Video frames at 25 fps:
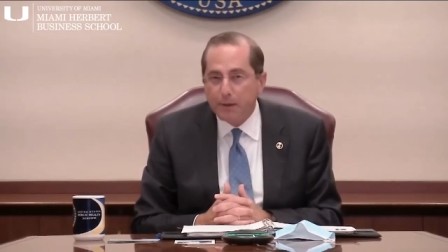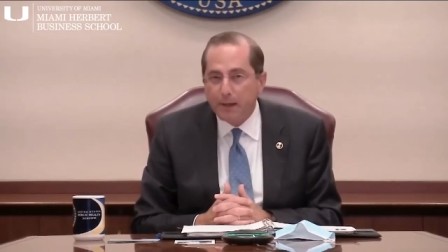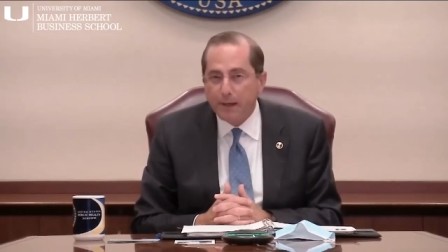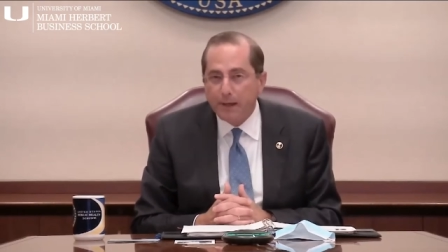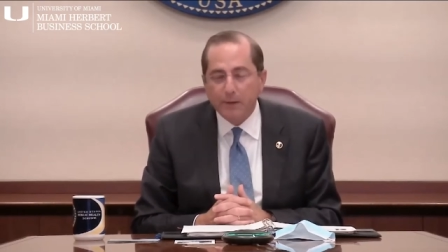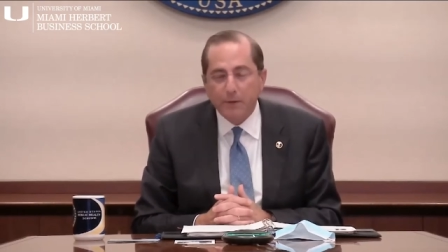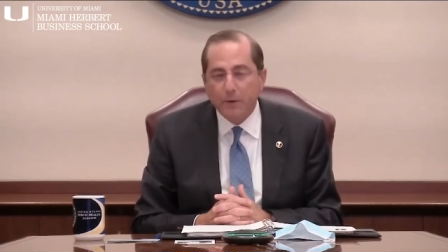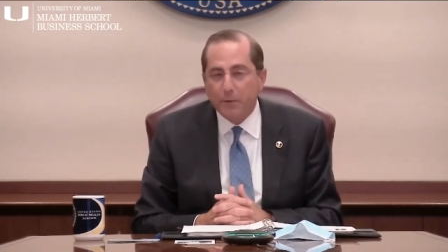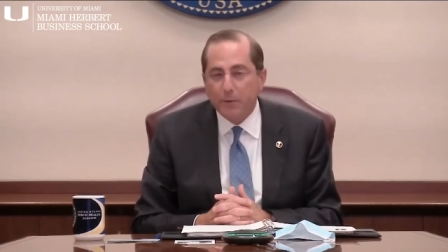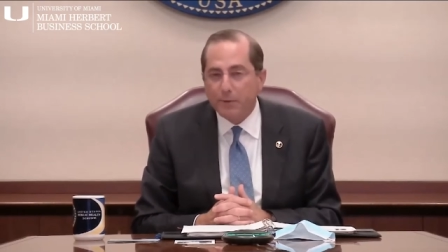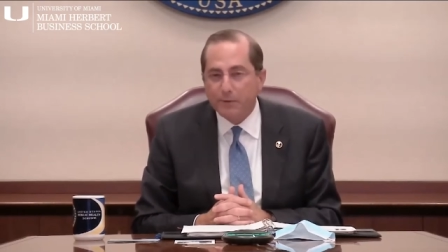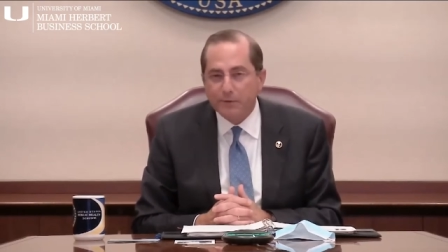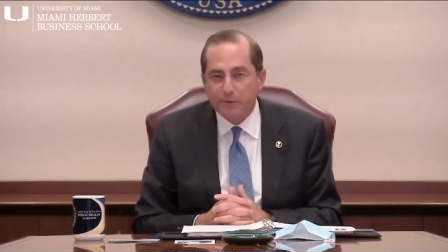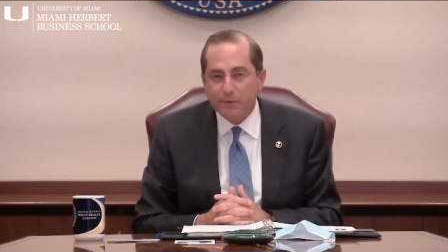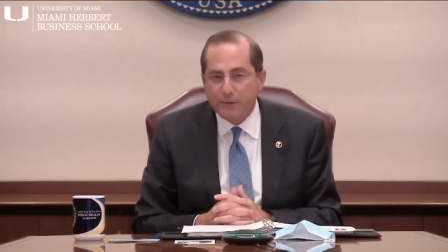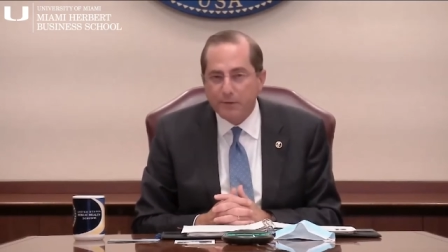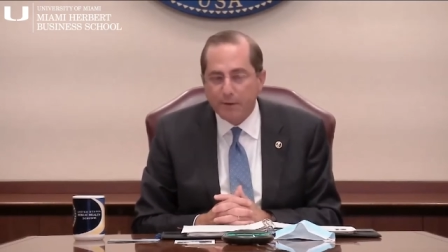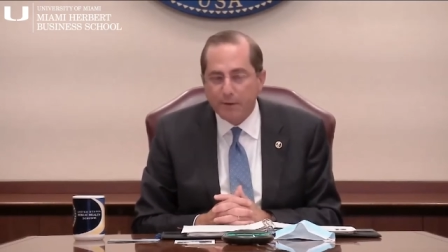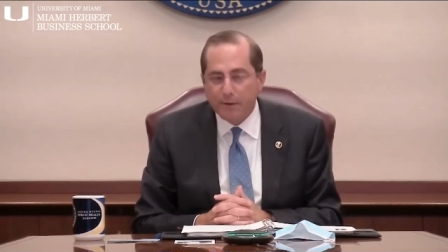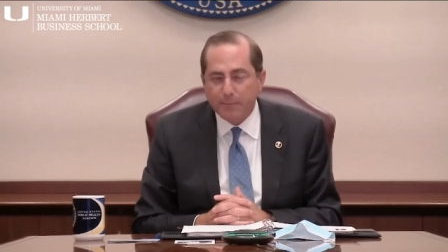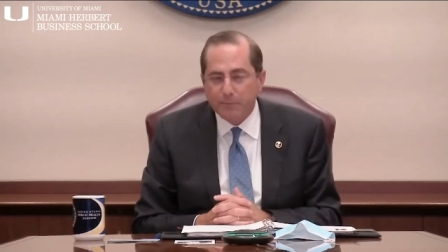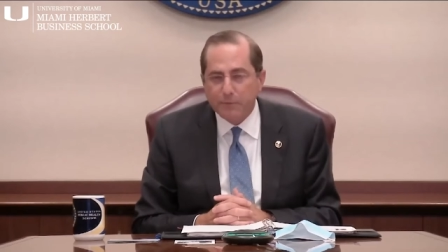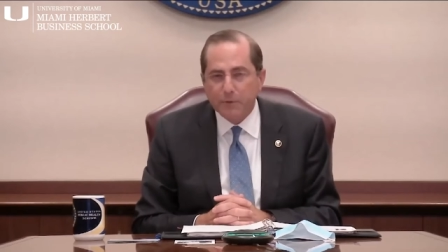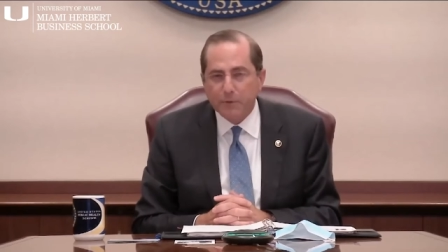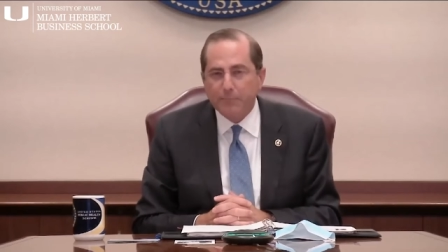I don't always
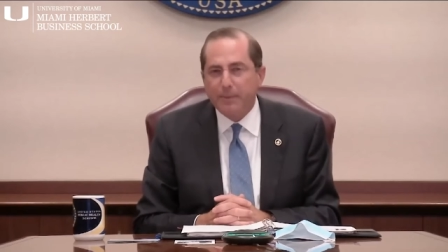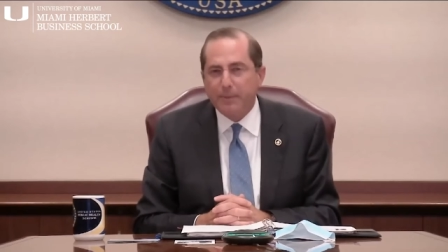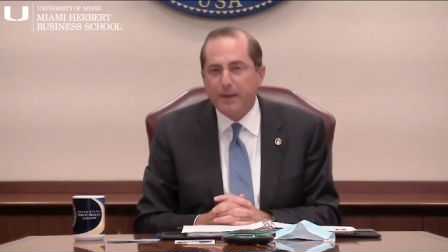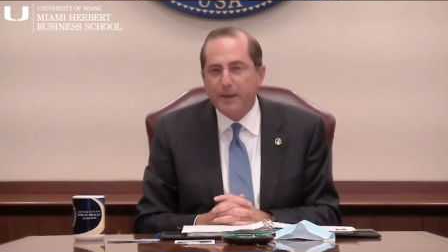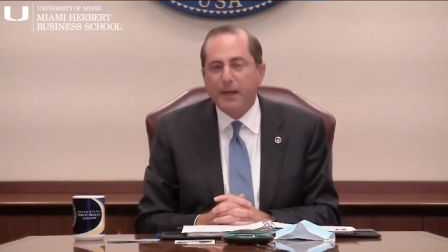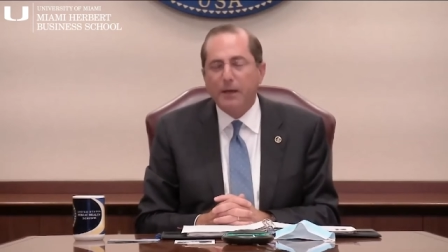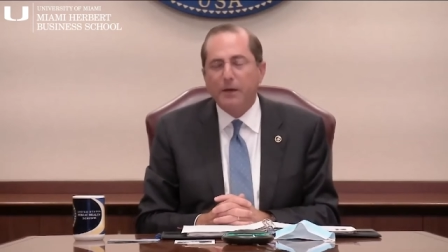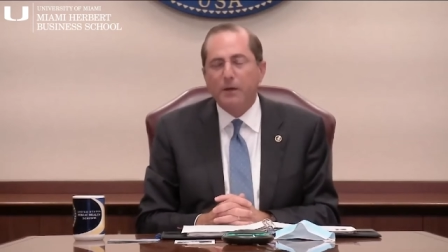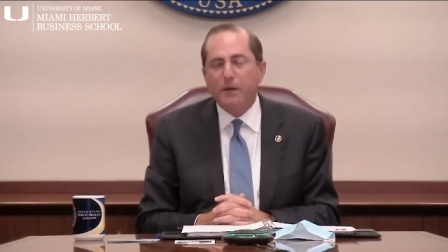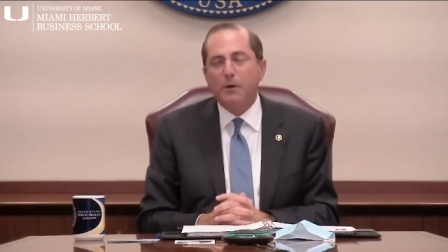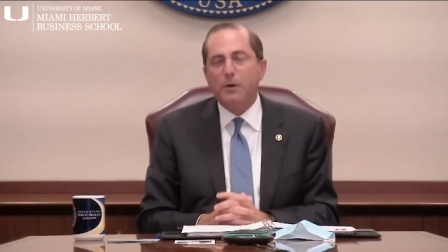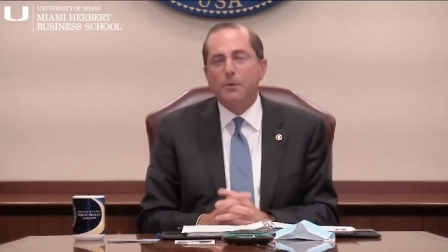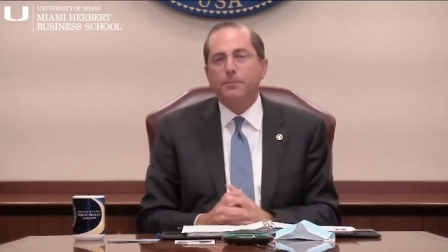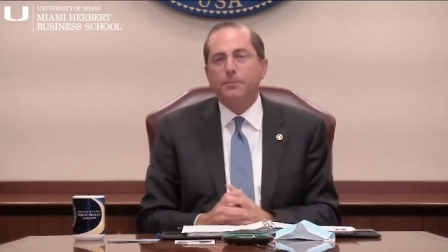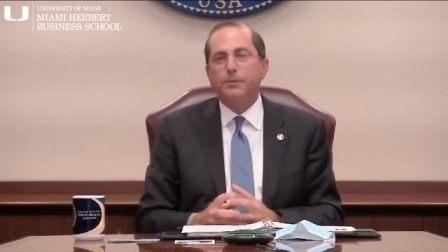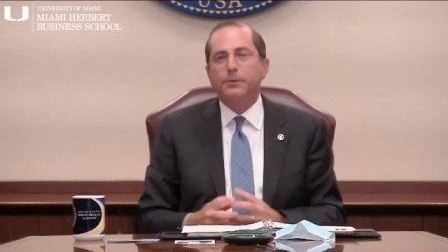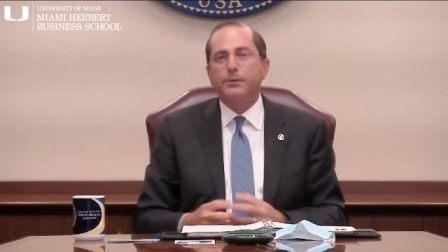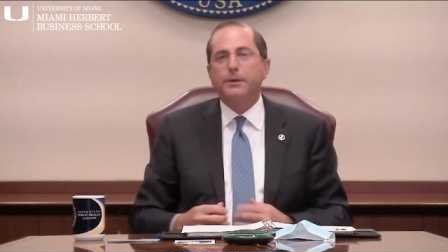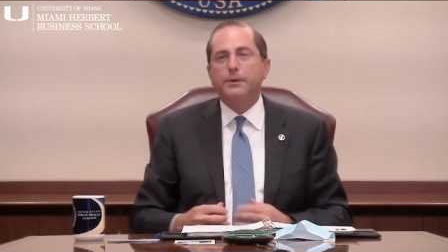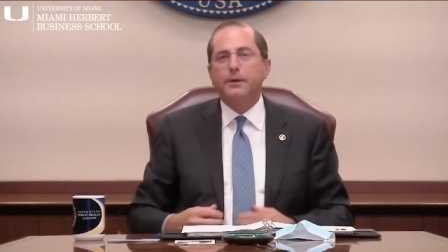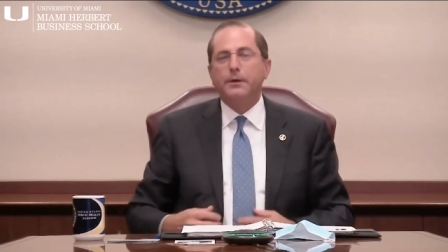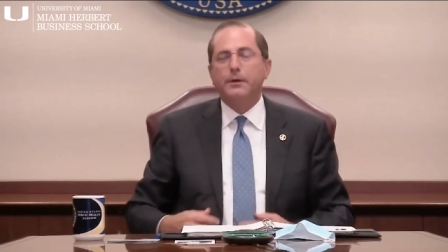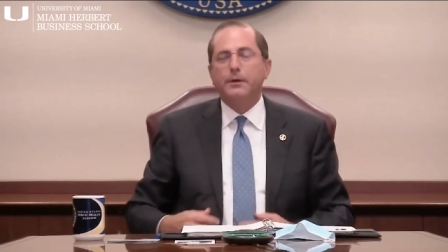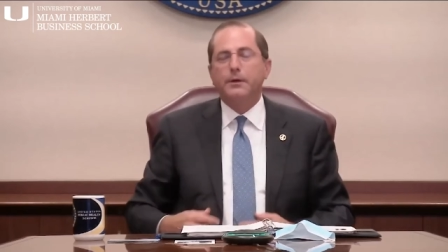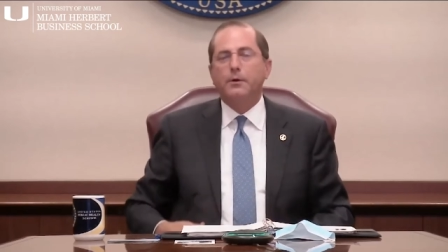live up to it, but I hope
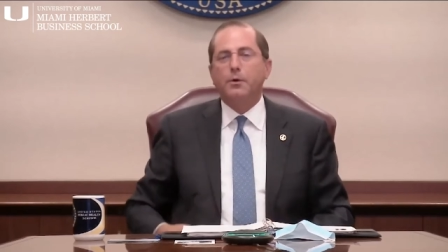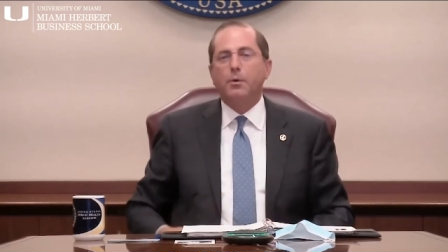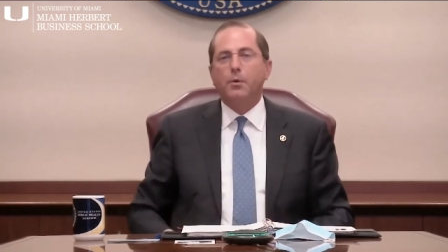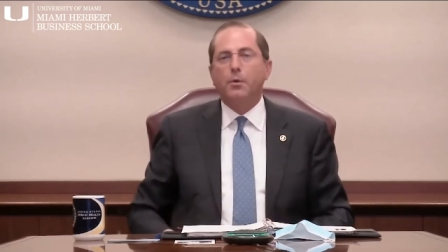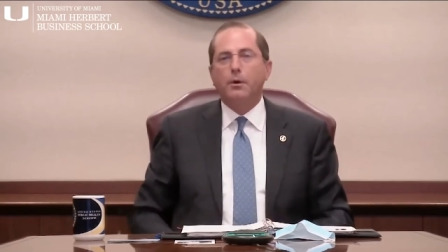the